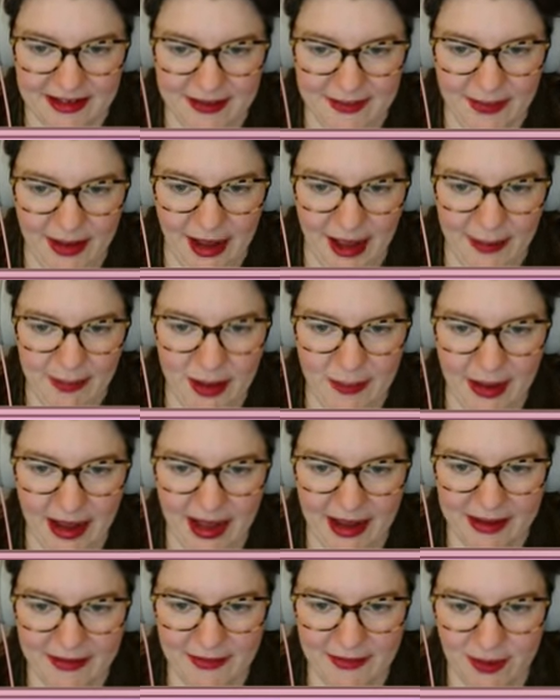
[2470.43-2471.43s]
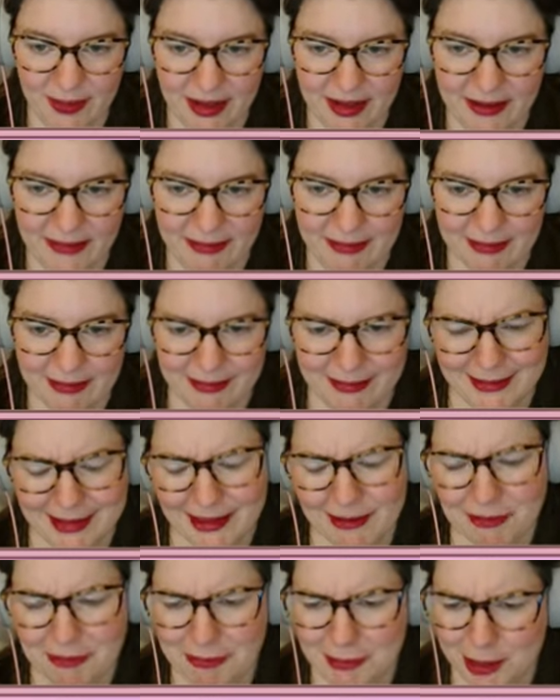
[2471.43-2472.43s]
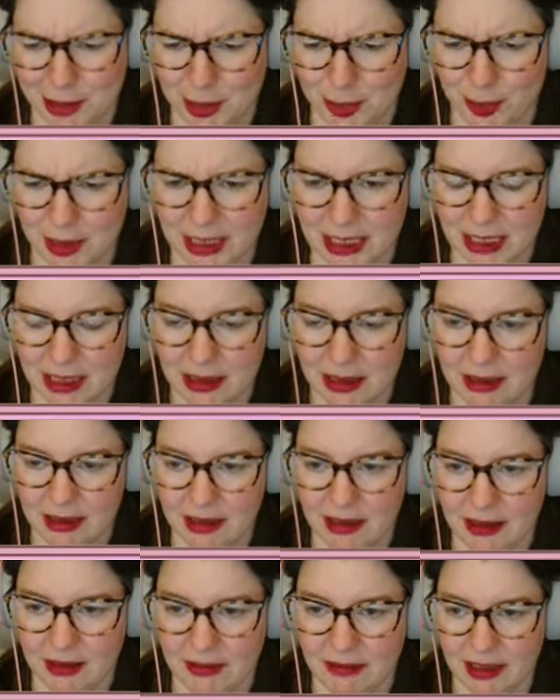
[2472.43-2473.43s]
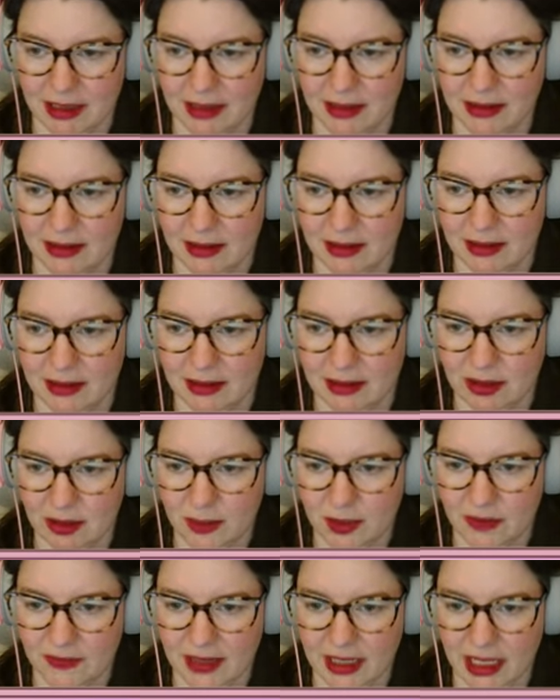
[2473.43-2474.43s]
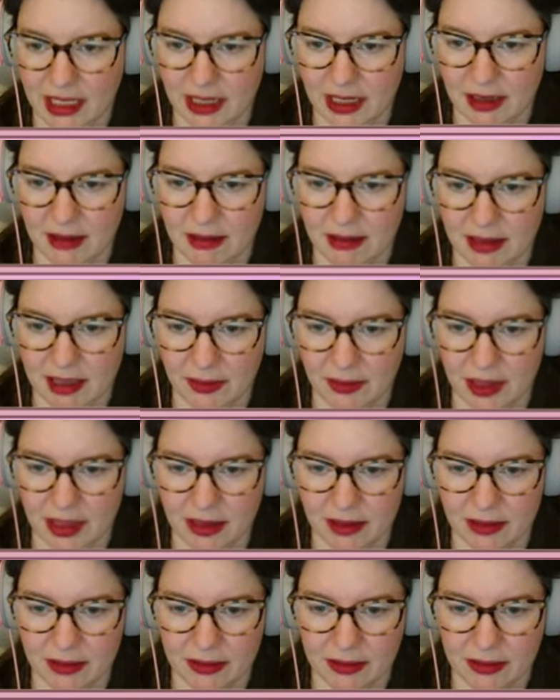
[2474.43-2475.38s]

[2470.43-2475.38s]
Pat my back for me. Sweet. Right, come over here. There we go.